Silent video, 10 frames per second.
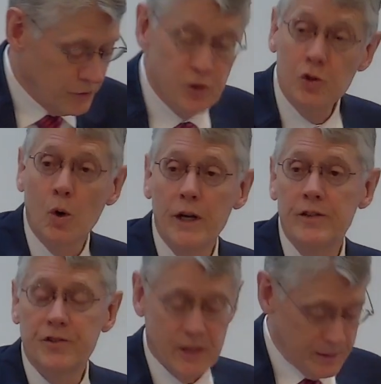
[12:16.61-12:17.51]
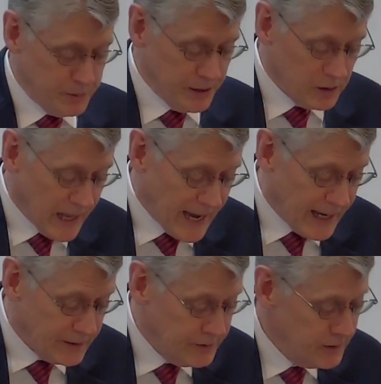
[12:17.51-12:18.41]
"Rejoice and be
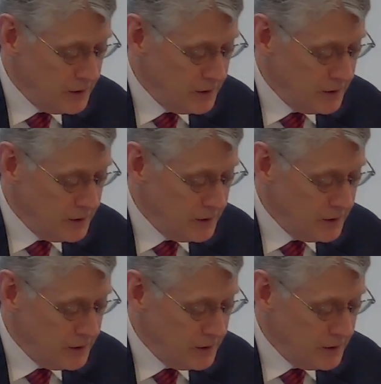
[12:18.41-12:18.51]
glad,